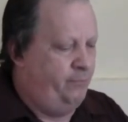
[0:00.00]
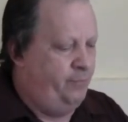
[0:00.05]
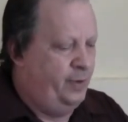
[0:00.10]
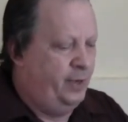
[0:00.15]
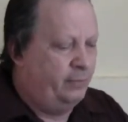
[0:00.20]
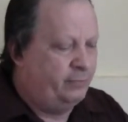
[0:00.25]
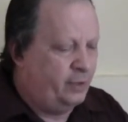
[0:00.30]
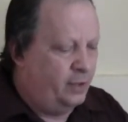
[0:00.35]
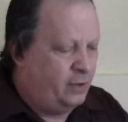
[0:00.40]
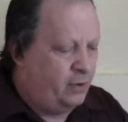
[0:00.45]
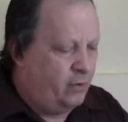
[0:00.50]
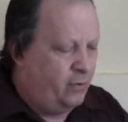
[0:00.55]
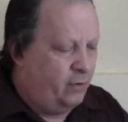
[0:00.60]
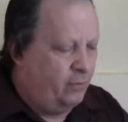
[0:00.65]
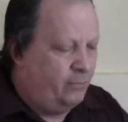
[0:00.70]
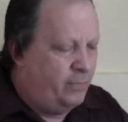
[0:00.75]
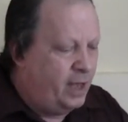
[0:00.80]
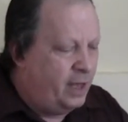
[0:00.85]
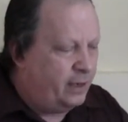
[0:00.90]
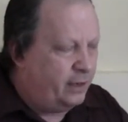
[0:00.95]

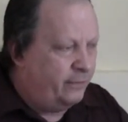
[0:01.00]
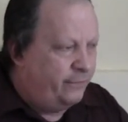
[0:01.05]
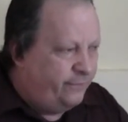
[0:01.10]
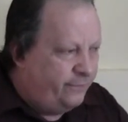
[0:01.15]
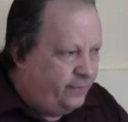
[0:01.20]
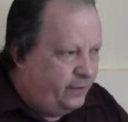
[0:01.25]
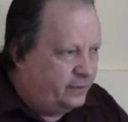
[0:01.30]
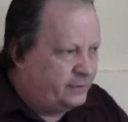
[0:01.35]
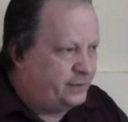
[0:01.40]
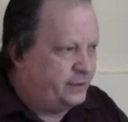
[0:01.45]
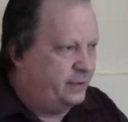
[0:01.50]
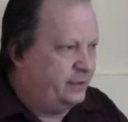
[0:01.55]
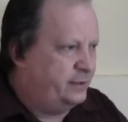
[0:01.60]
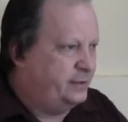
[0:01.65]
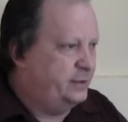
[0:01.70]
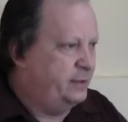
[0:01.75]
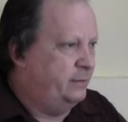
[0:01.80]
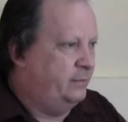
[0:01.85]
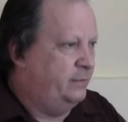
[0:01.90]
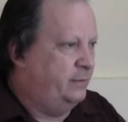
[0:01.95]
biblical
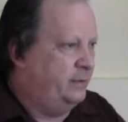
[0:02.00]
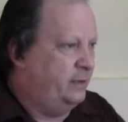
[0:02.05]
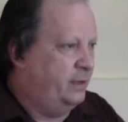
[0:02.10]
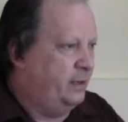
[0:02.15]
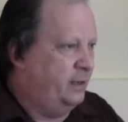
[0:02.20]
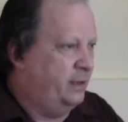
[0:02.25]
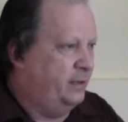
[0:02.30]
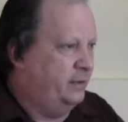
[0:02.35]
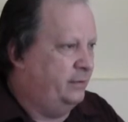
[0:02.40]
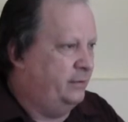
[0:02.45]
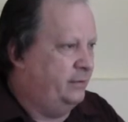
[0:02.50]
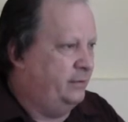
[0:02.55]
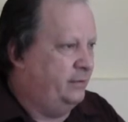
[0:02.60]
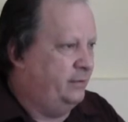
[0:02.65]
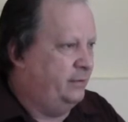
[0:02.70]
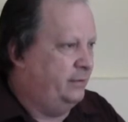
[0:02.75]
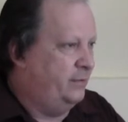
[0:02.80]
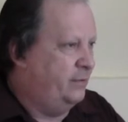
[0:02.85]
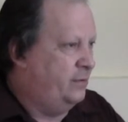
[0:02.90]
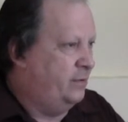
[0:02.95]
metaphysics and